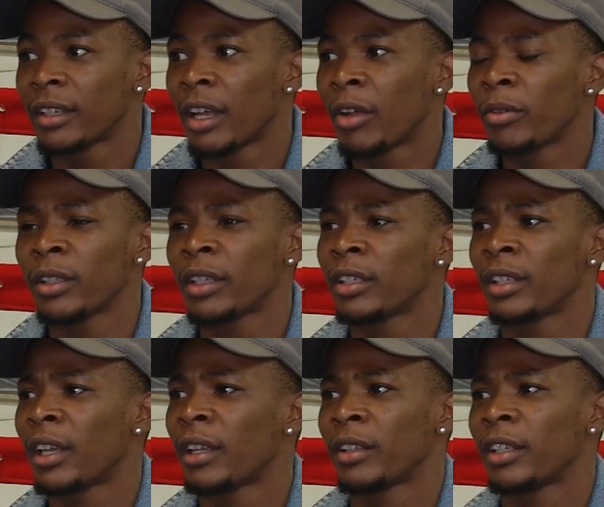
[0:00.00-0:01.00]
I don't think his
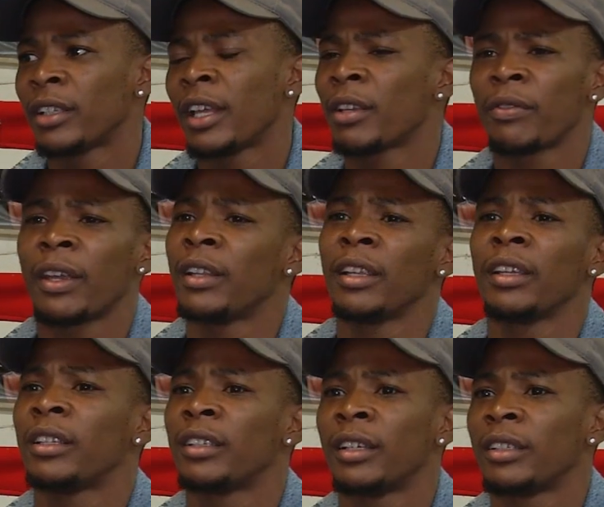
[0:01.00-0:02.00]
last fight he didn't
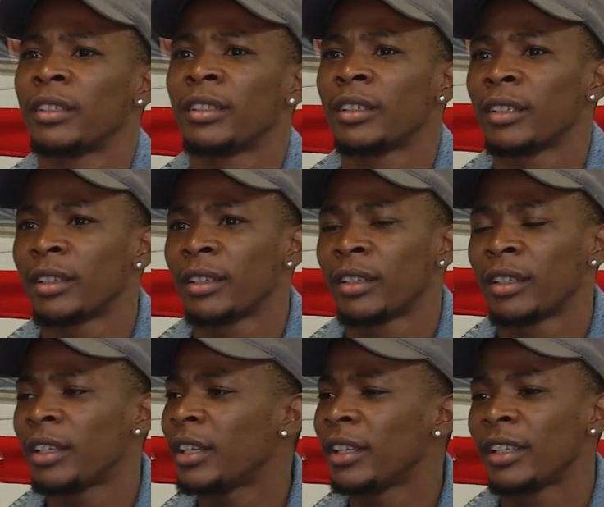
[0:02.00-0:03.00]
get touched.
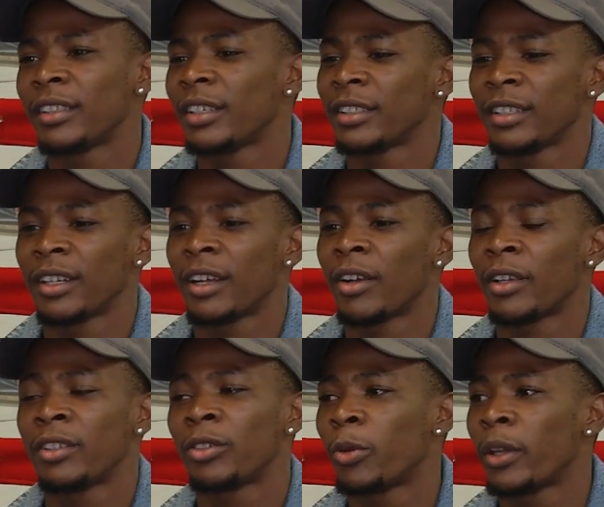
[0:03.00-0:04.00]
He didn't get touched at all.
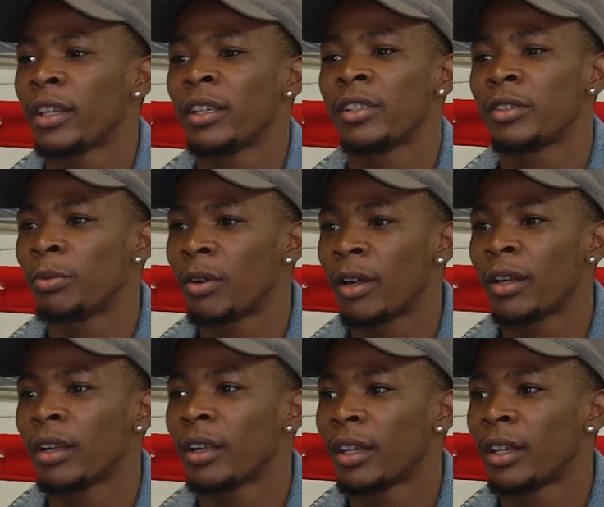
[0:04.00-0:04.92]
He's quick. He's smart.